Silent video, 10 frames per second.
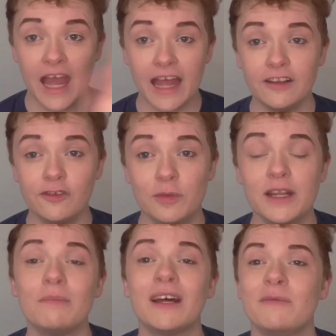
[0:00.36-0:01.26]
Hello
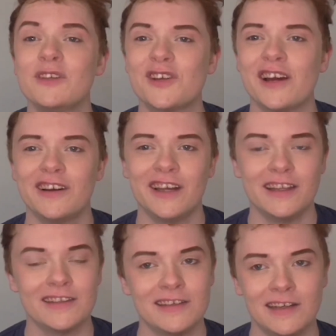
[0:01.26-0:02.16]
everybody, my name is Jared
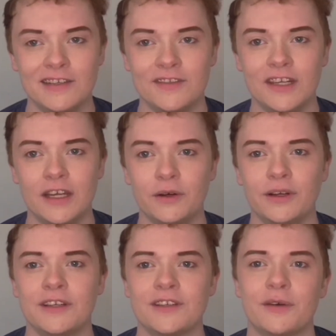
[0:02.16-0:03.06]
and today's video
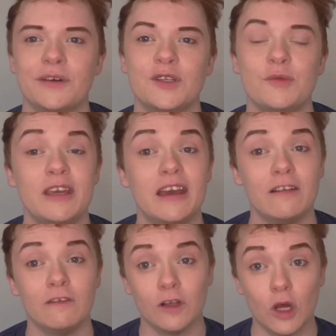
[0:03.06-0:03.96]
is going to be a
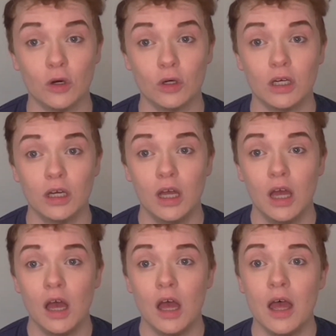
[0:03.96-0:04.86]
vlog.
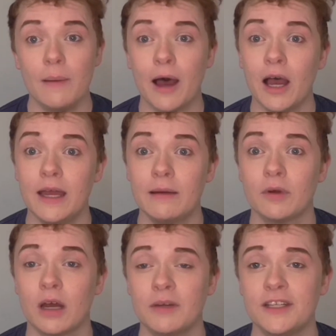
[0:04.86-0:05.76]
I am
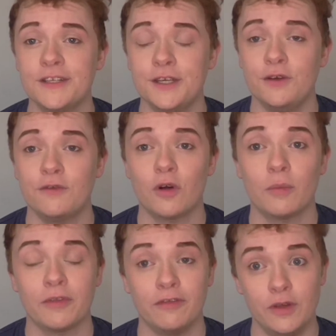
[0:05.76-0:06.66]
coming to you
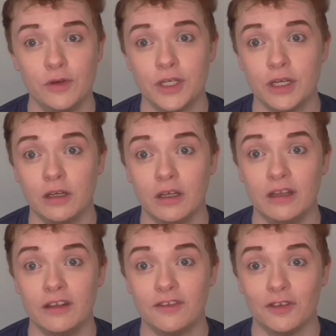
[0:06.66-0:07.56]
from the future
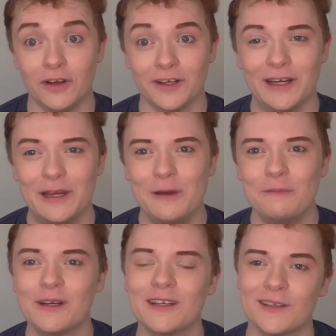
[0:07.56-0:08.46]
in this vlog
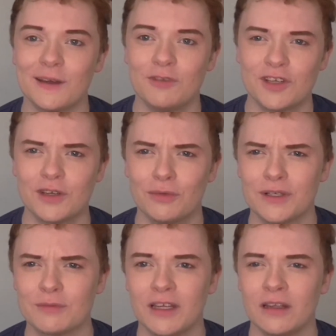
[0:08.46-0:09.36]
because I'm just going to
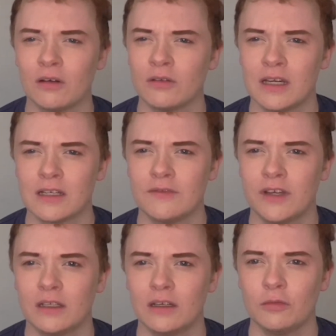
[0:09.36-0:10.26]
explain the context of
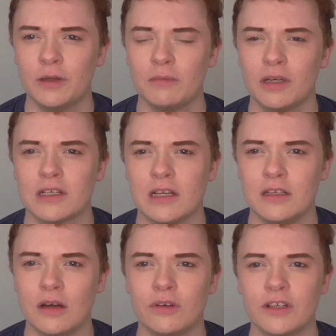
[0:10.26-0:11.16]
it a little bit because I
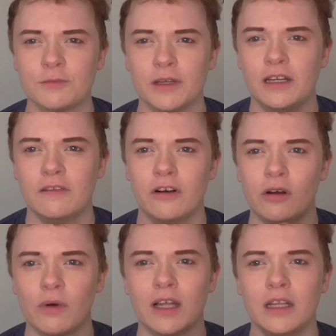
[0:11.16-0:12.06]
don't explain it
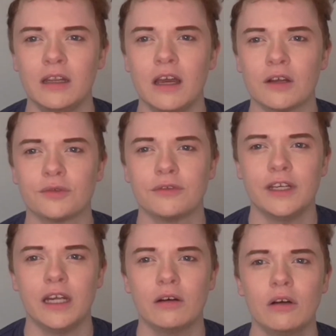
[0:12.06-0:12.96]
very well in the actual
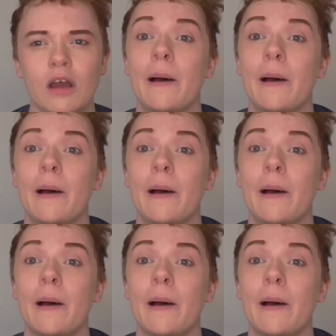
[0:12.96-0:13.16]
video.